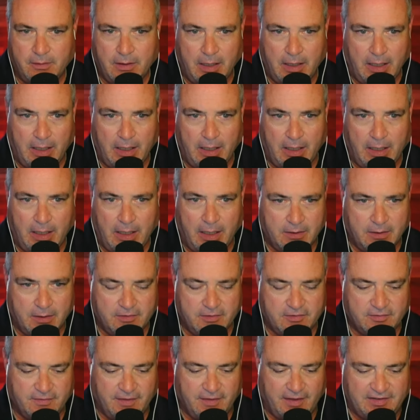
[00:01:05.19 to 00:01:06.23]

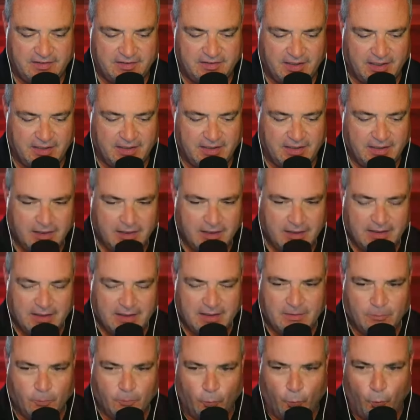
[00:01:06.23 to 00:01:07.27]
and they said
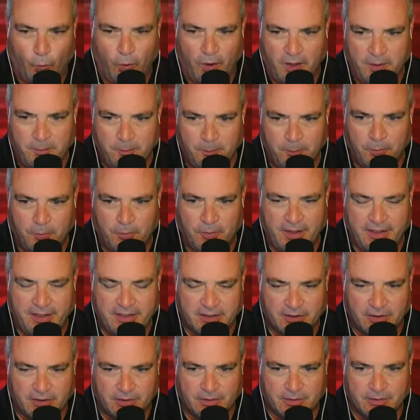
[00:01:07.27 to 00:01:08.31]
one
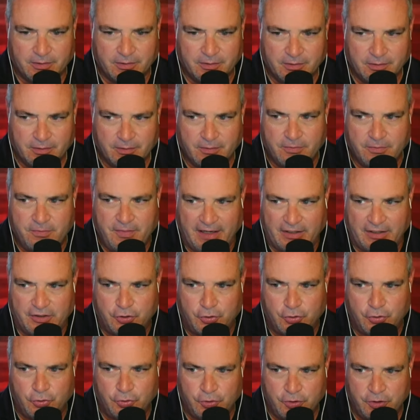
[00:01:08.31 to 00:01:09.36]
player that
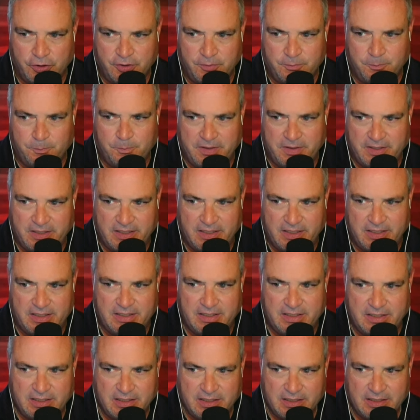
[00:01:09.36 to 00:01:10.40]
could
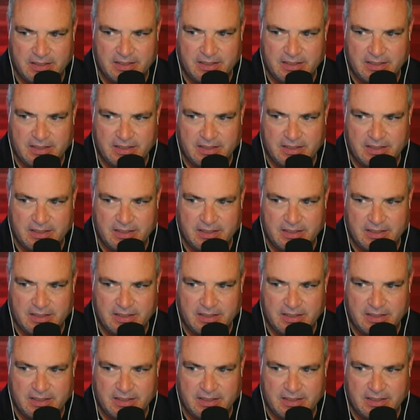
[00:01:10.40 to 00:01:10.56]
be